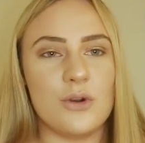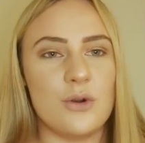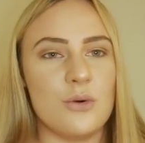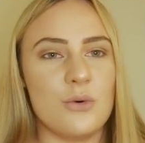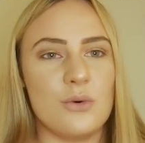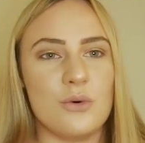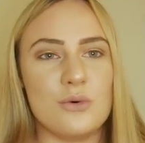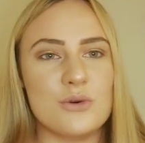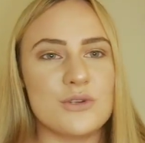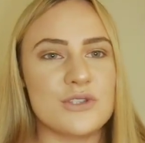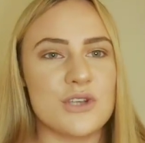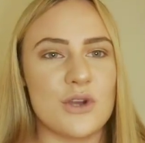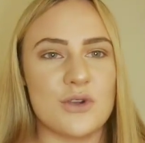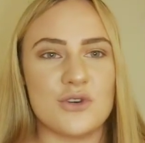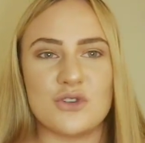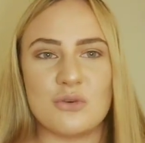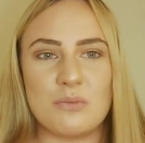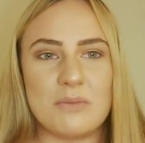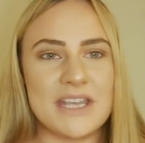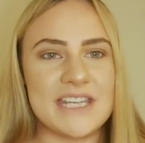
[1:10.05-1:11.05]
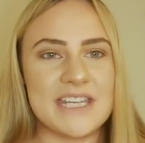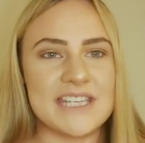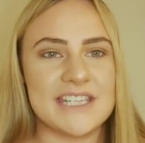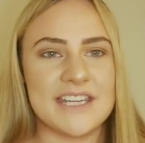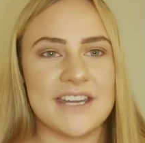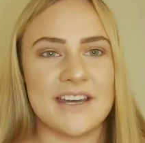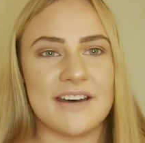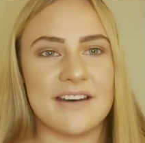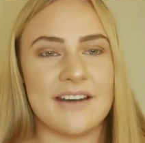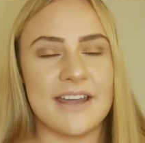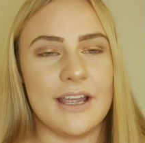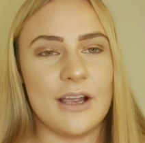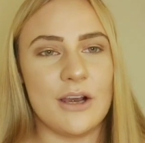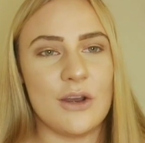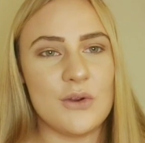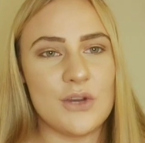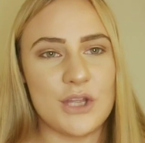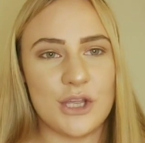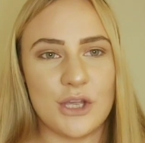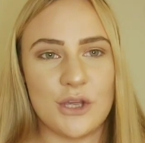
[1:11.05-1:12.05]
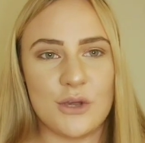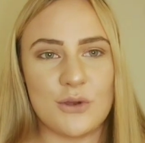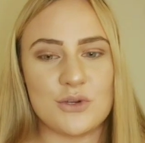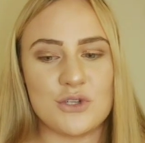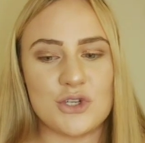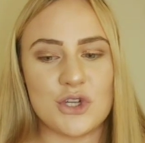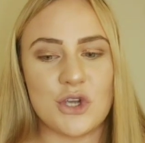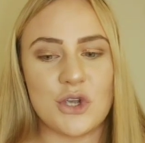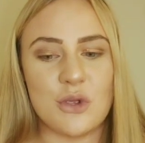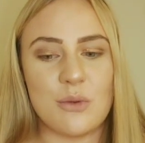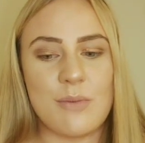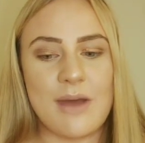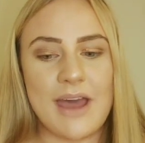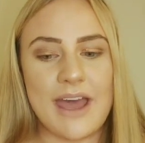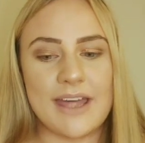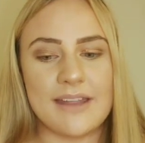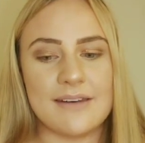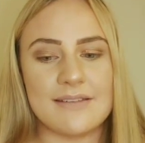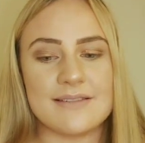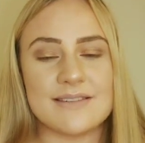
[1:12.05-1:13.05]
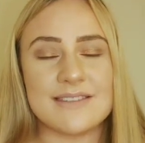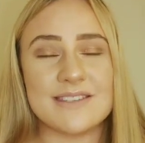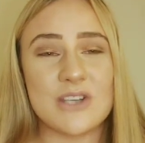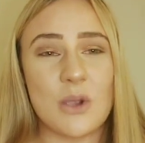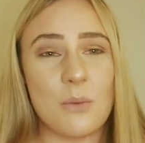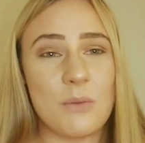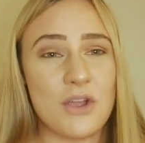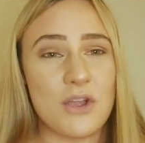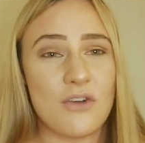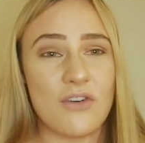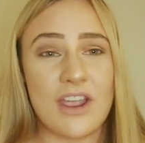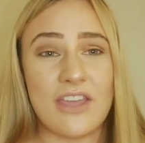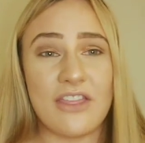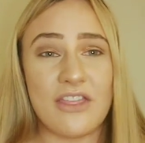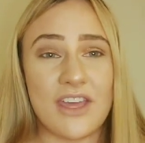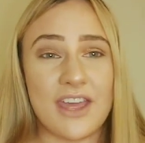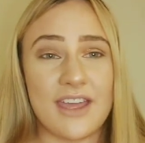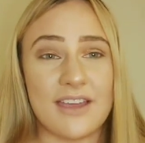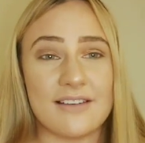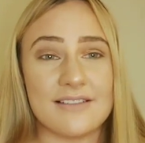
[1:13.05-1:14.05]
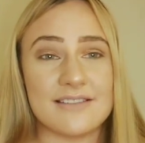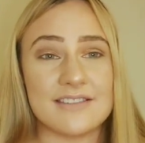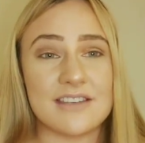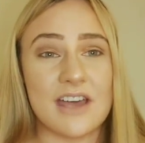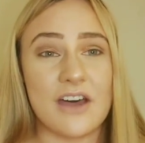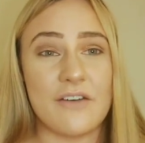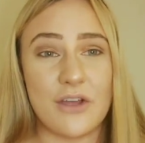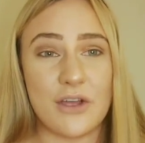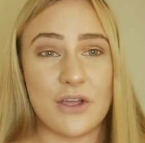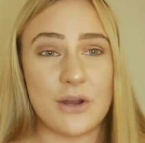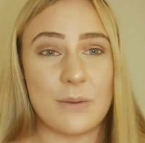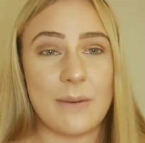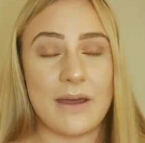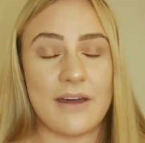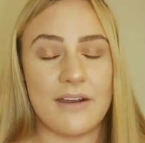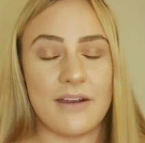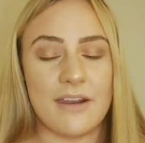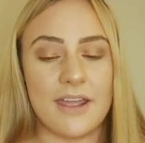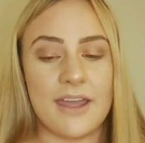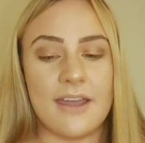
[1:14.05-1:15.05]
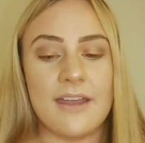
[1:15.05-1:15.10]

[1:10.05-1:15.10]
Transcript: all social media, including YouTube, and so many great things I've heard about it.